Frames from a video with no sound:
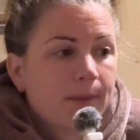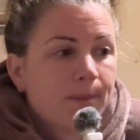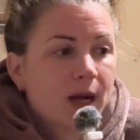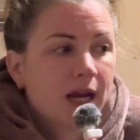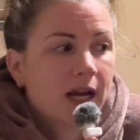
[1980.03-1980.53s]

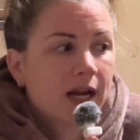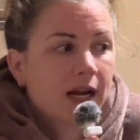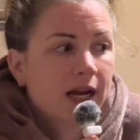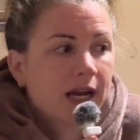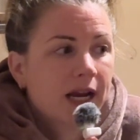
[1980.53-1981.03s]
But
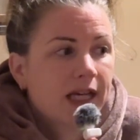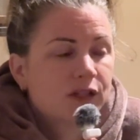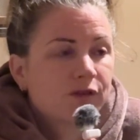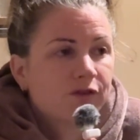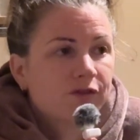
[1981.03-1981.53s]

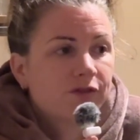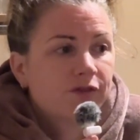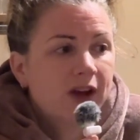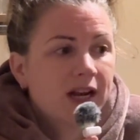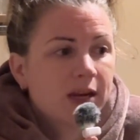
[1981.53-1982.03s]
it's
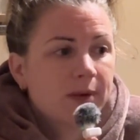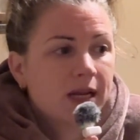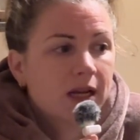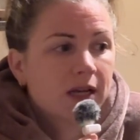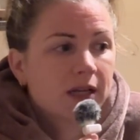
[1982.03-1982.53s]
funny
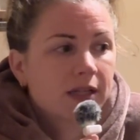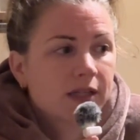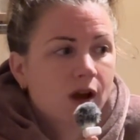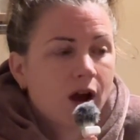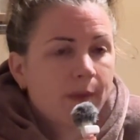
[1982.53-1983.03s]
because
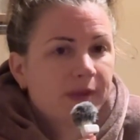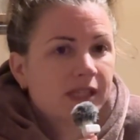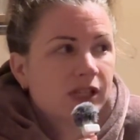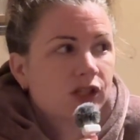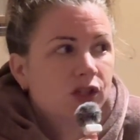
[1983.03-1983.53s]

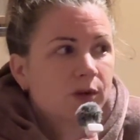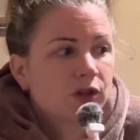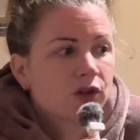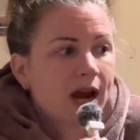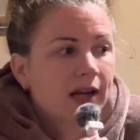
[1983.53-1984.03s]
opposites do
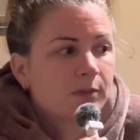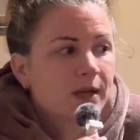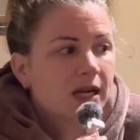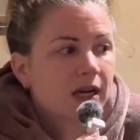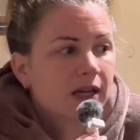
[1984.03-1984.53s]
attract,
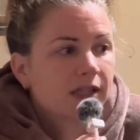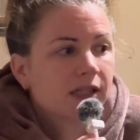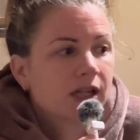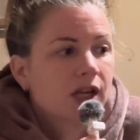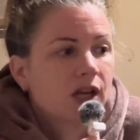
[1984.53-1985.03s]

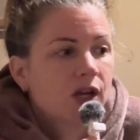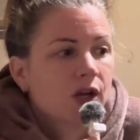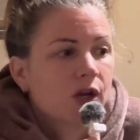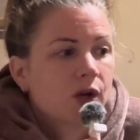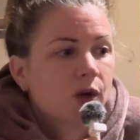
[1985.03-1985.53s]
because
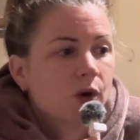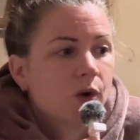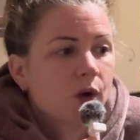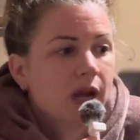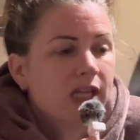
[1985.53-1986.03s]

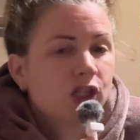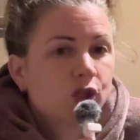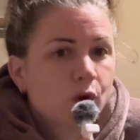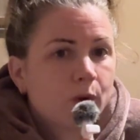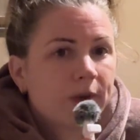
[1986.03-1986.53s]
in
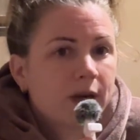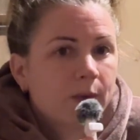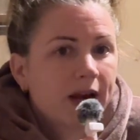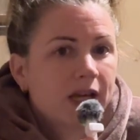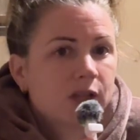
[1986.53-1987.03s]
so many
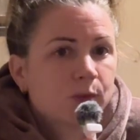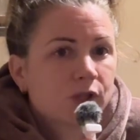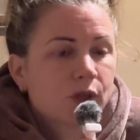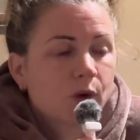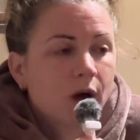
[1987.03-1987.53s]
ways we're
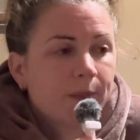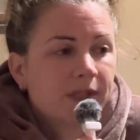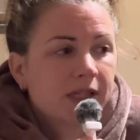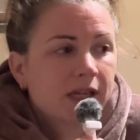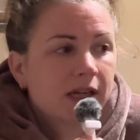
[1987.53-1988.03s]
so
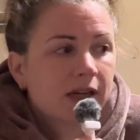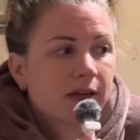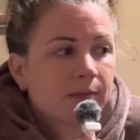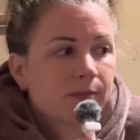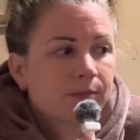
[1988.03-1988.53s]
opposite,
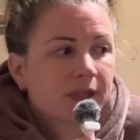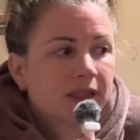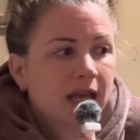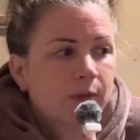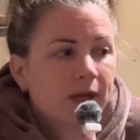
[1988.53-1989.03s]
but
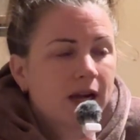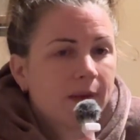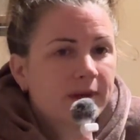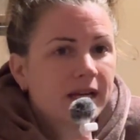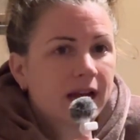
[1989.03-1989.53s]
then we
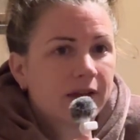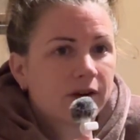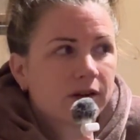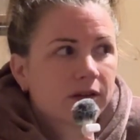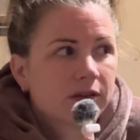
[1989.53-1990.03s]
come
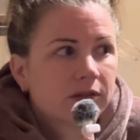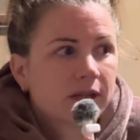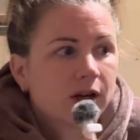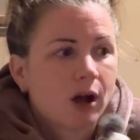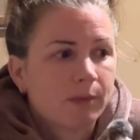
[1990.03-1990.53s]
together
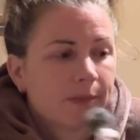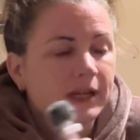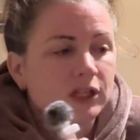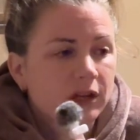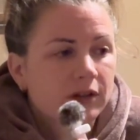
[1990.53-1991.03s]
and complement
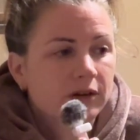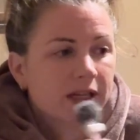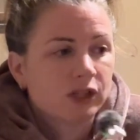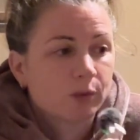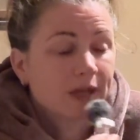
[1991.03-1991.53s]
each other
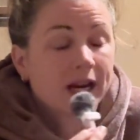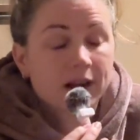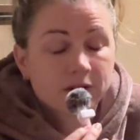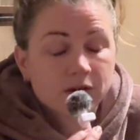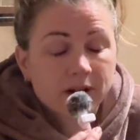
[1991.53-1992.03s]
in so many
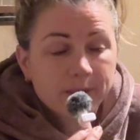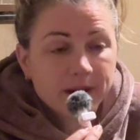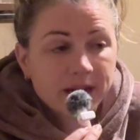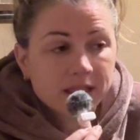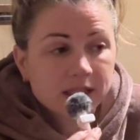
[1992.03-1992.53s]
other great
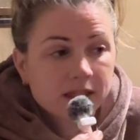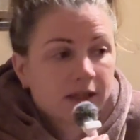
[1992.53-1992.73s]
ways.